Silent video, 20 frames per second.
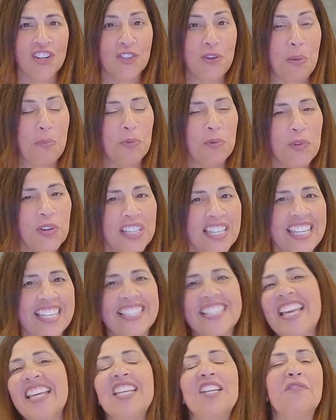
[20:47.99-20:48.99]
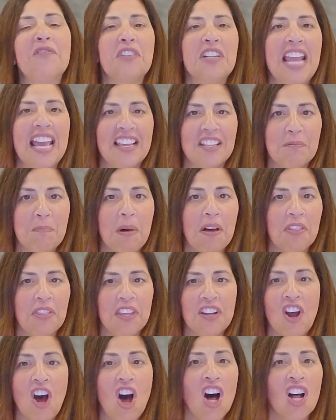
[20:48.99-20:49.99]
So I'm really excited for next month
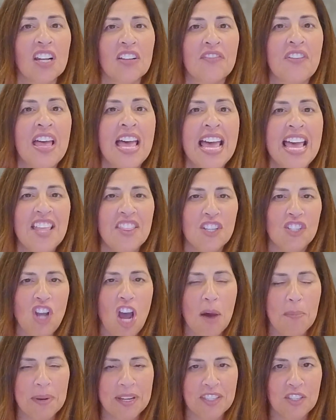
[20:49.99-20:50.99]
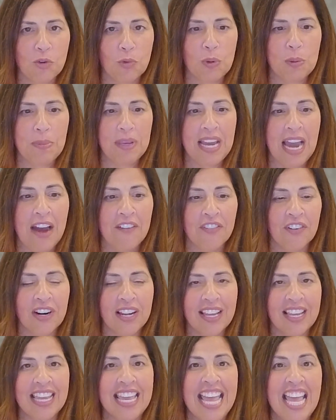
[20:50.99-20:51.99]
and all of the topics that we'll be
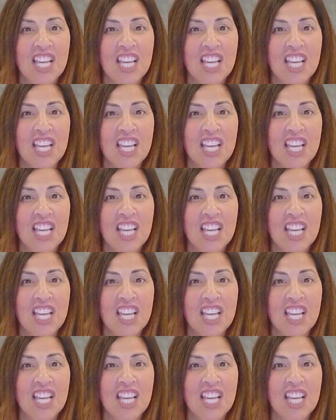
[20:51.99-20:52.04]
covering.